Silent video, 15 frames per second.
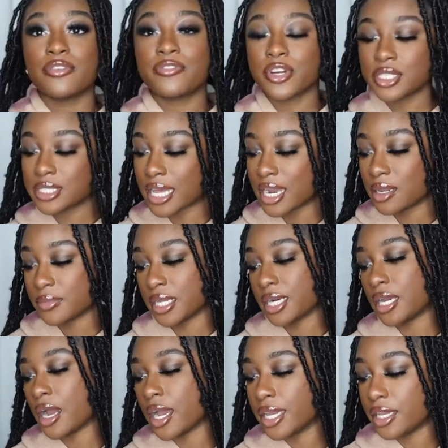the first item that I
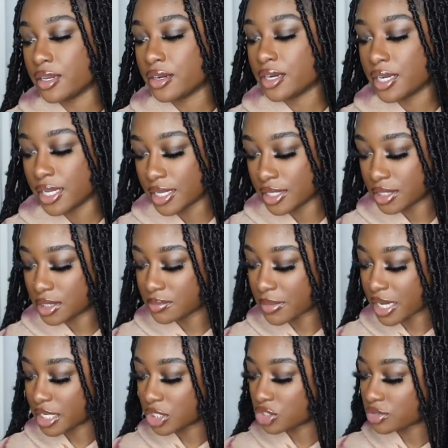got here is
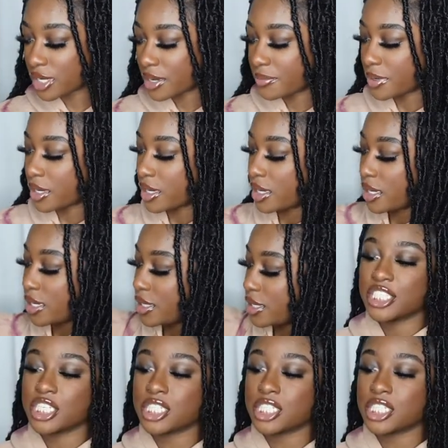my tripod.